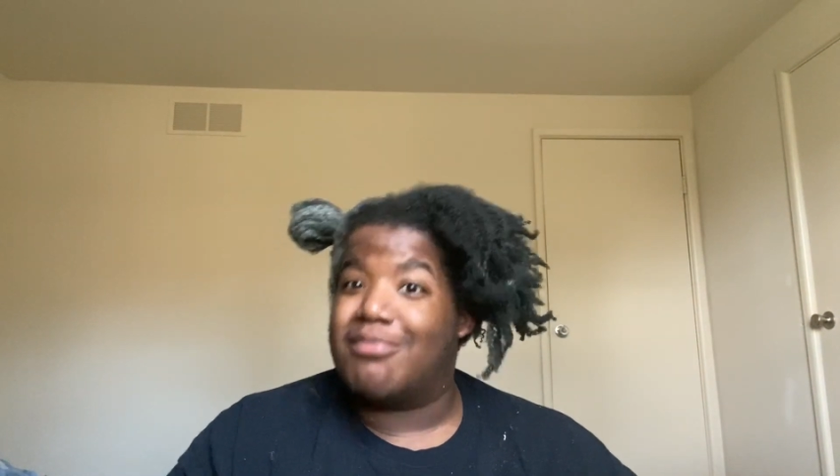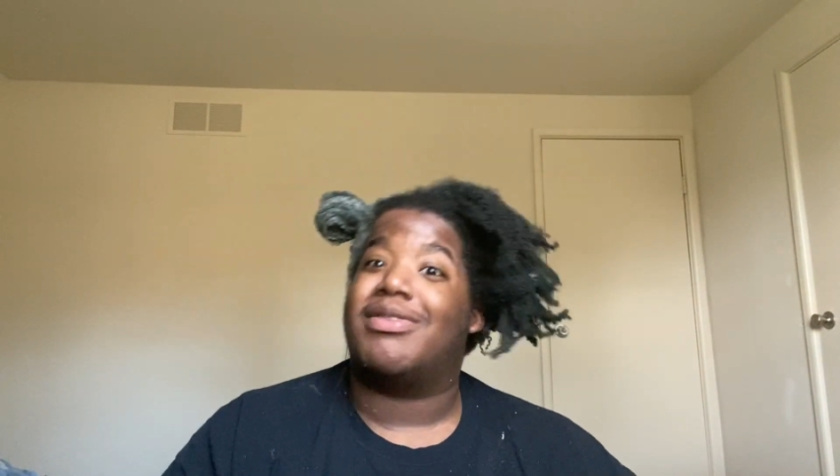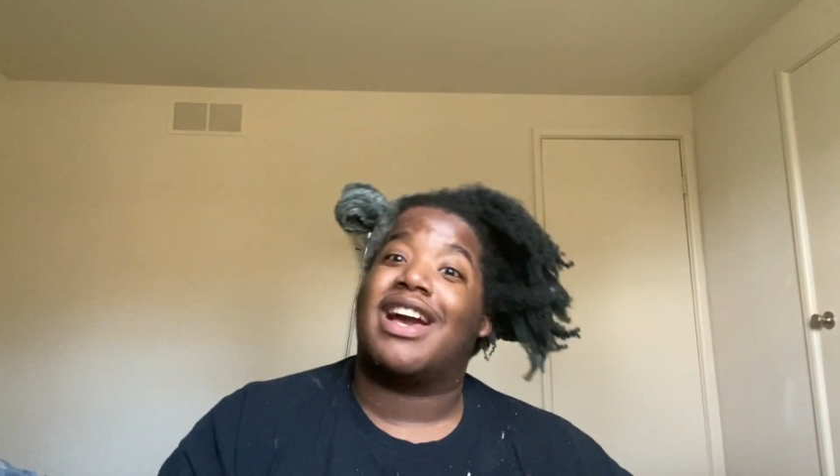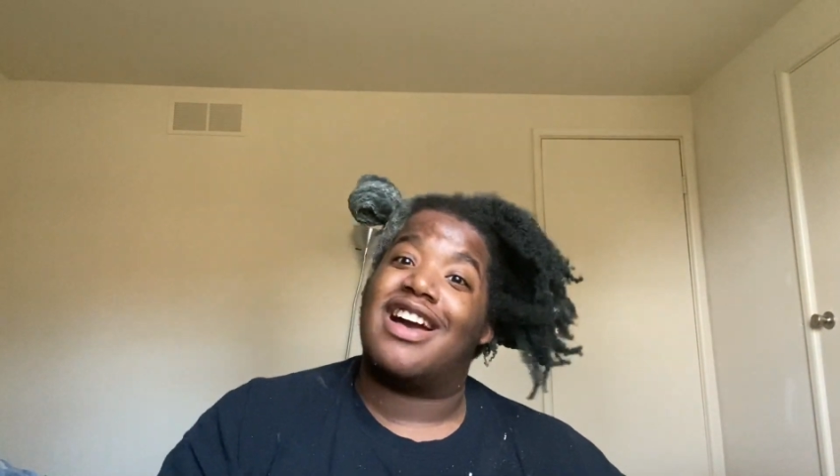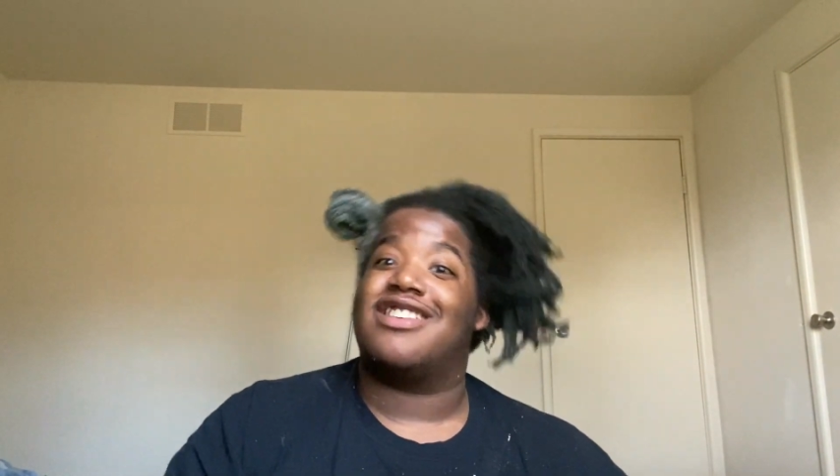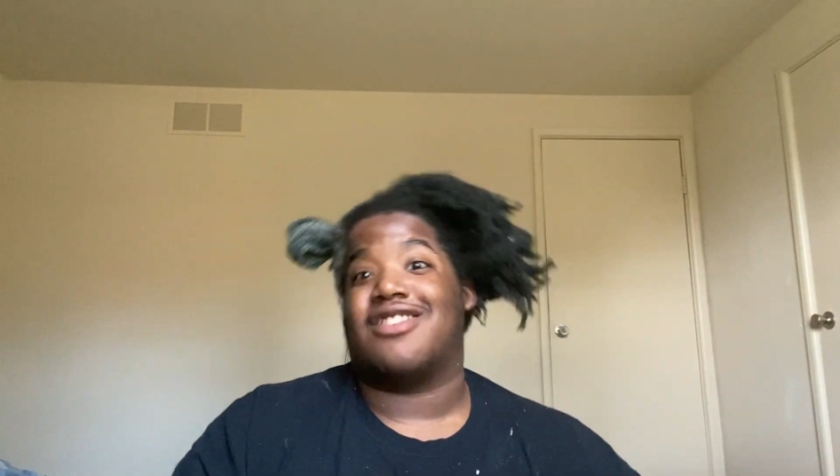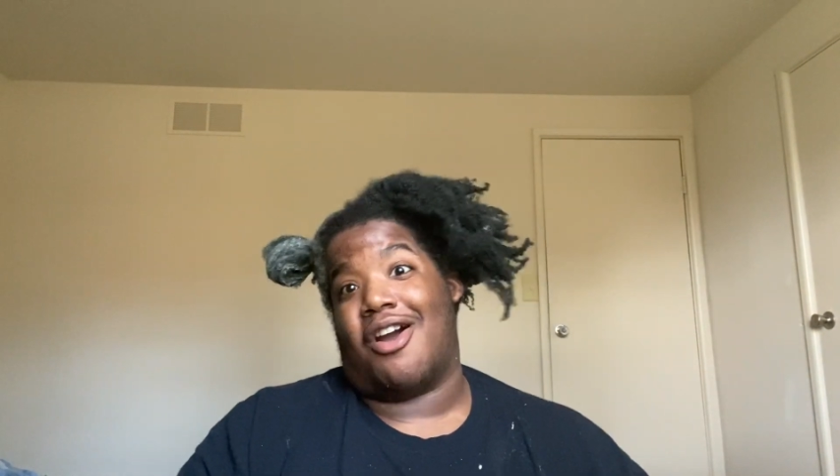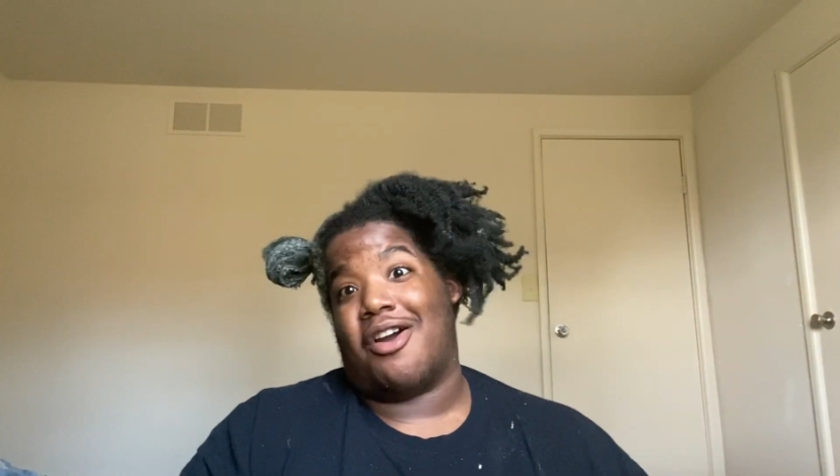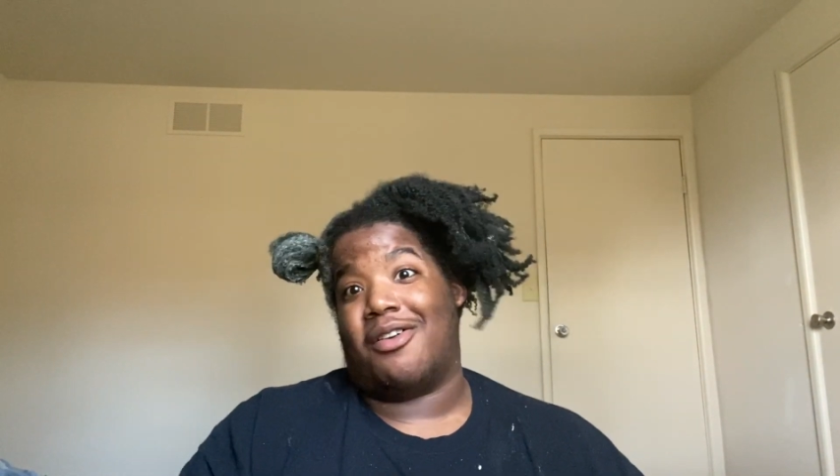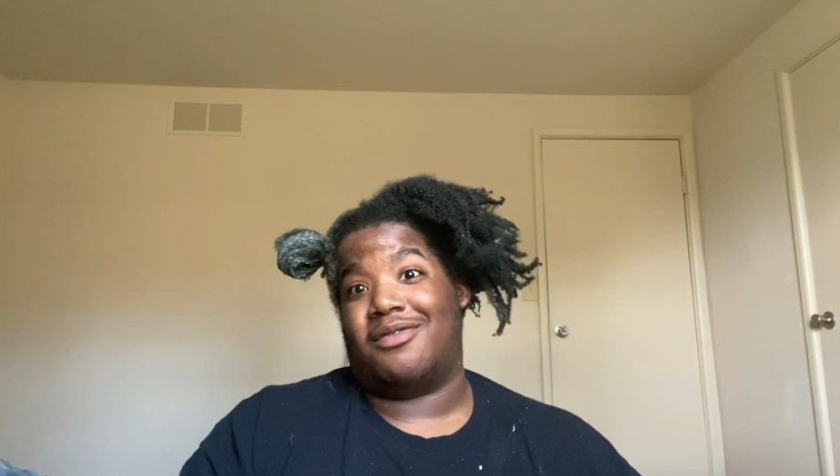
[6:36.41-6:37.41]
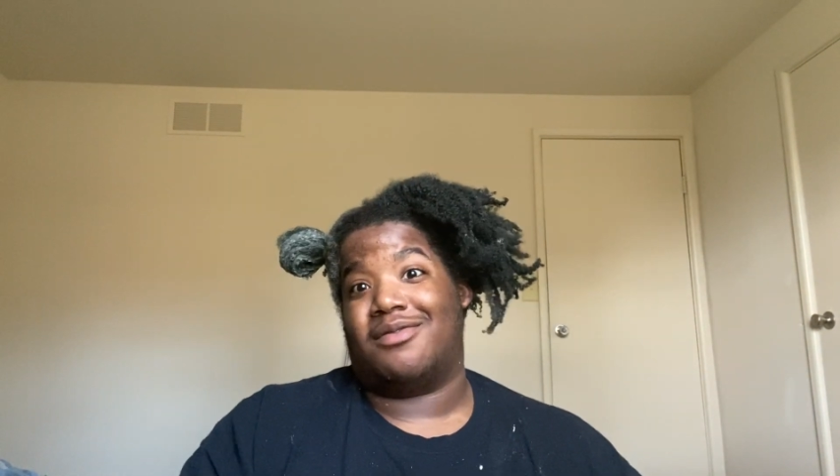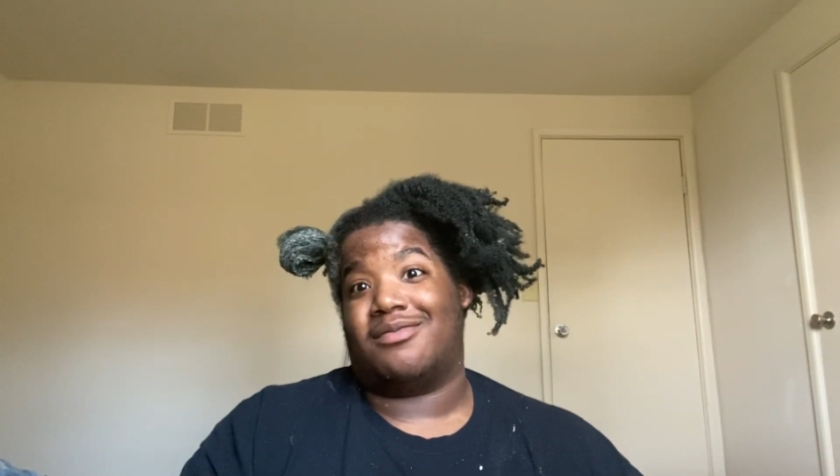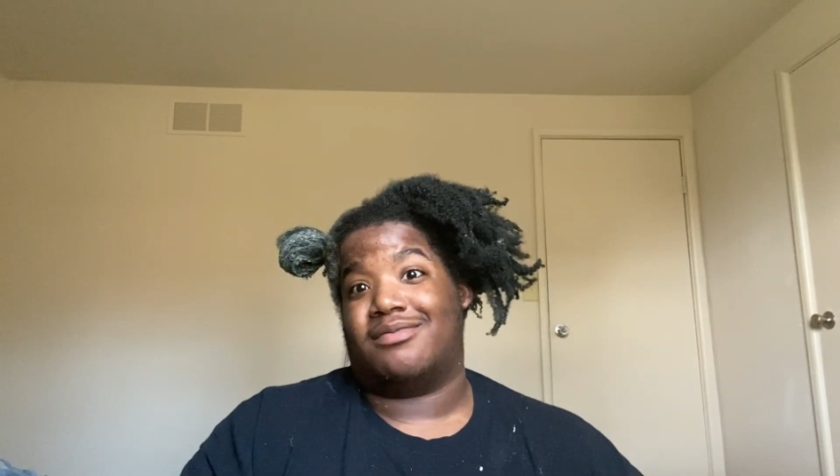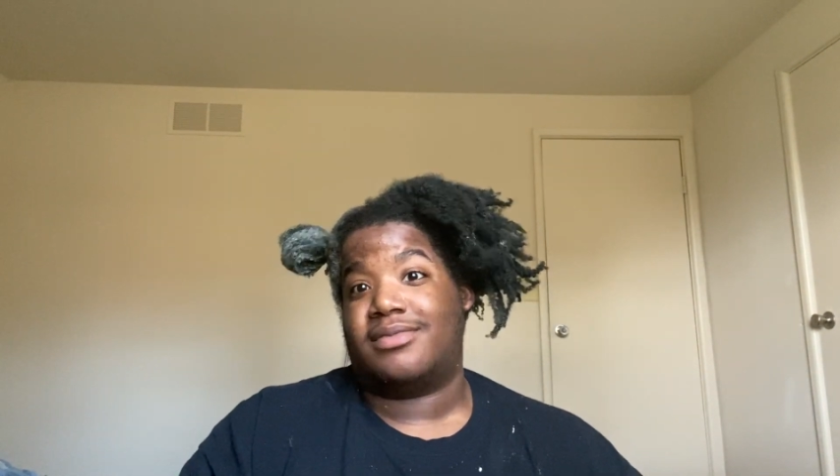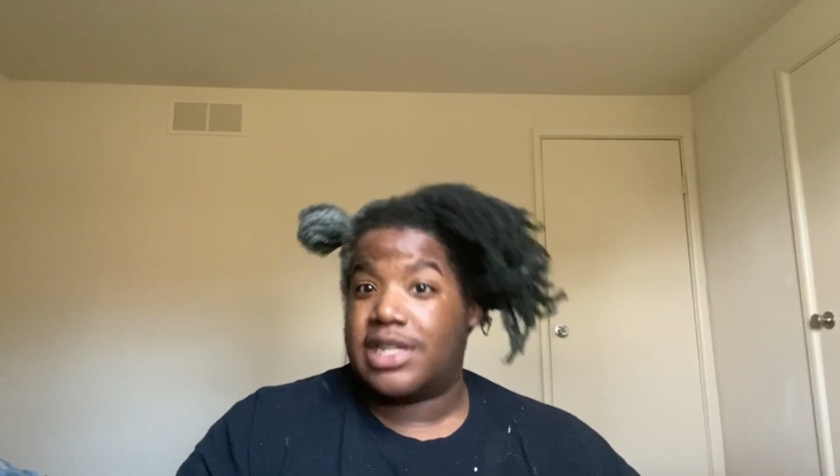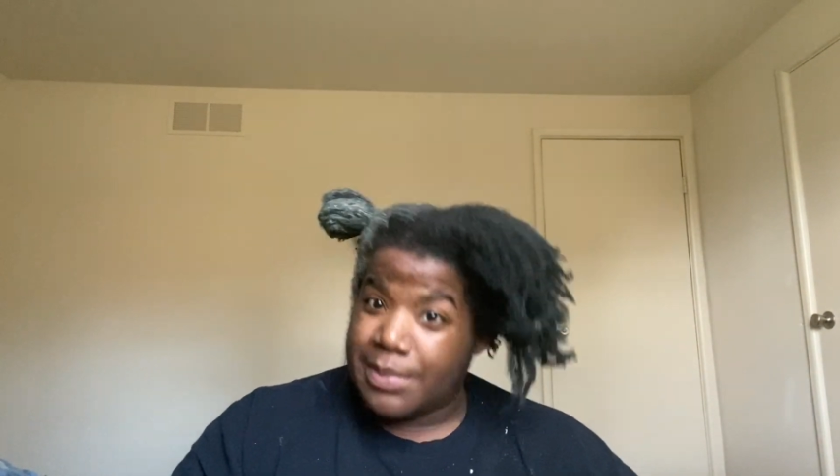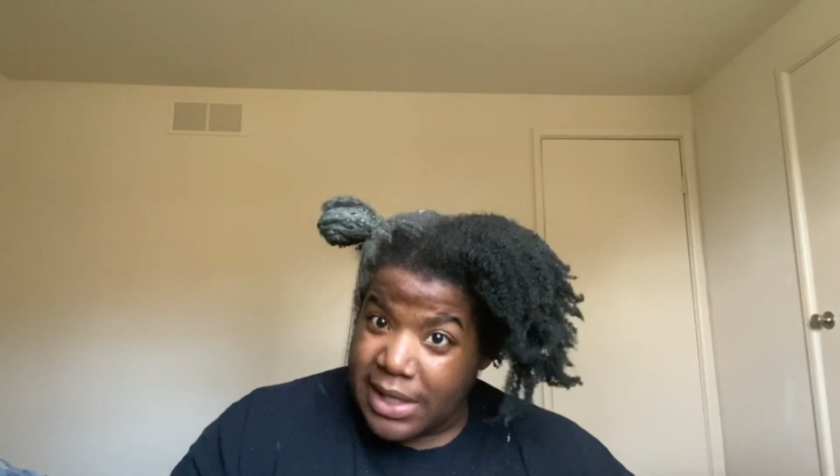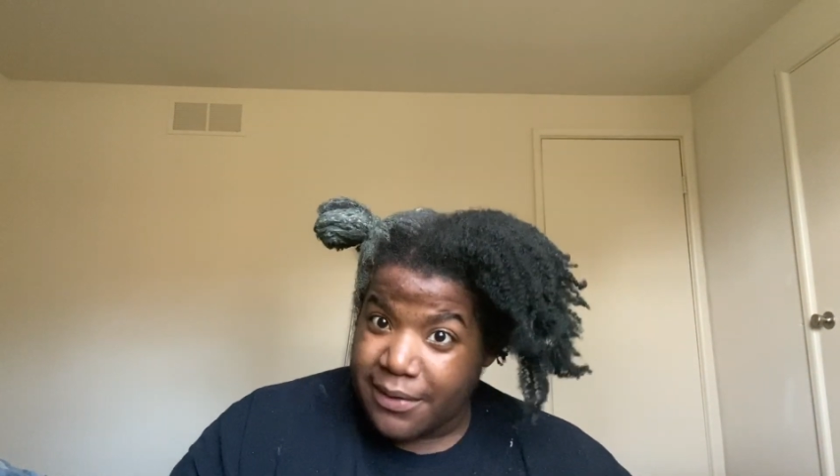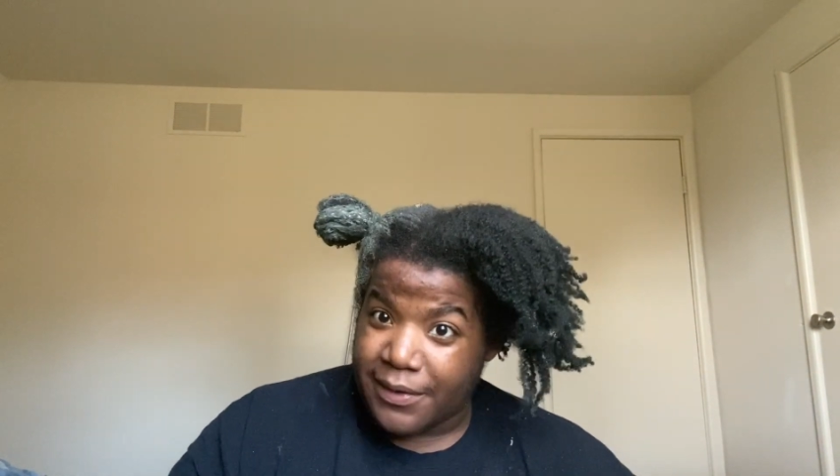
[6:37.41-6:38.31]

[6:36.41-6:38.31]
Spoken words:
Because of the baby.